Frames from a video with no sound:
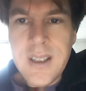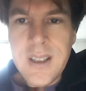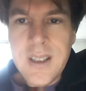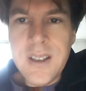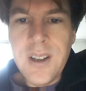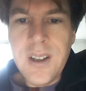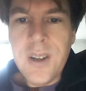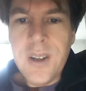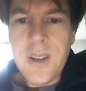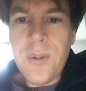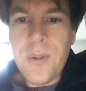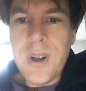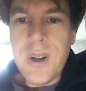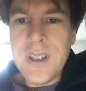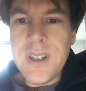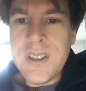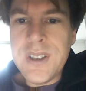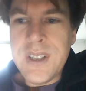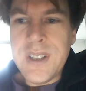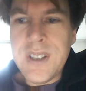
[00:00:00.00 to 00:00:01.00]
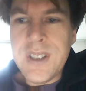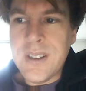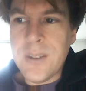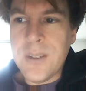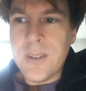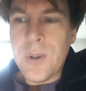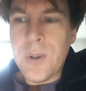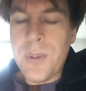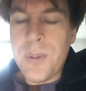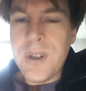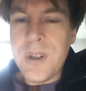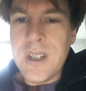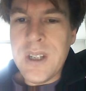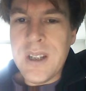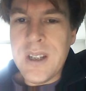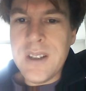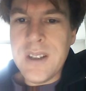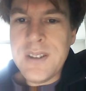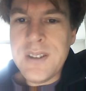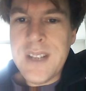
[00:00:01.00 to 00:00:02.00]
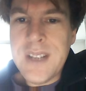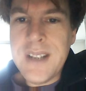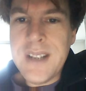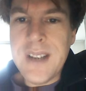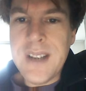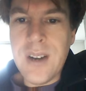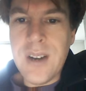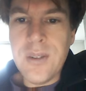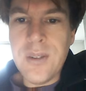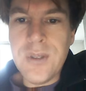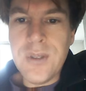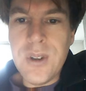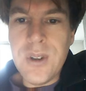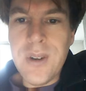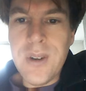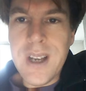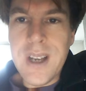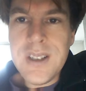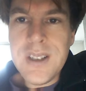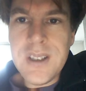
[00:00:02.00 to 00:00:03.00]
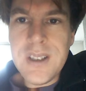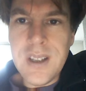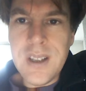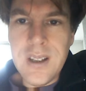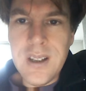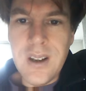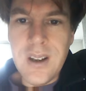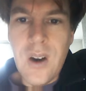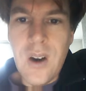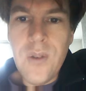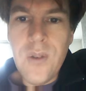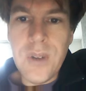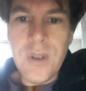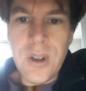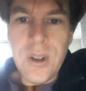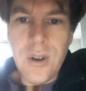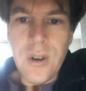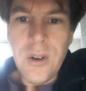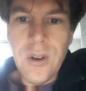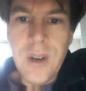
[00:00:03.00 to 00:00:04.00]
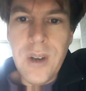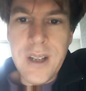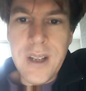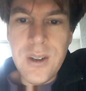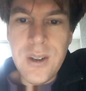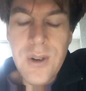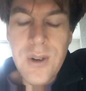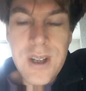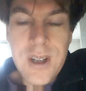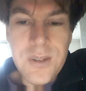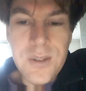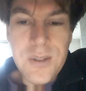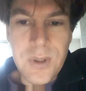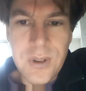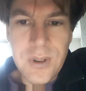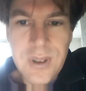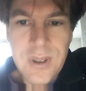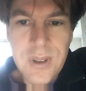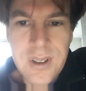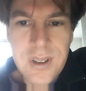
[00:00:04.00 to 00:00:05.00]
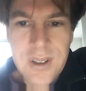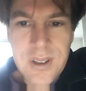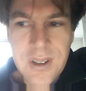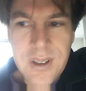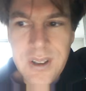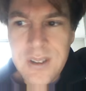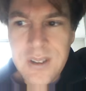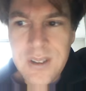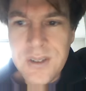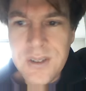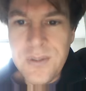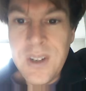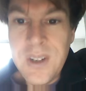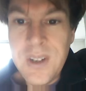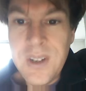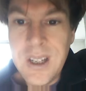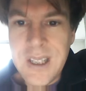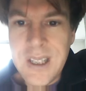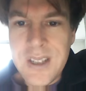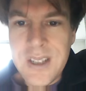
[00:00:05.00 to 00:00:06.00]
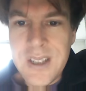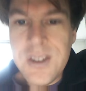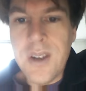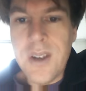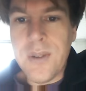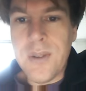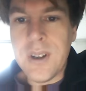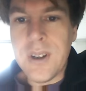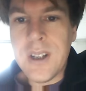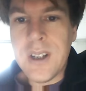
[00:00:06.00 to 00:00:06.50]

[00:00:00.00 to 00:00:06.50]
The other one is that there will be a stand down of the US over the oil, and the US will severely suffer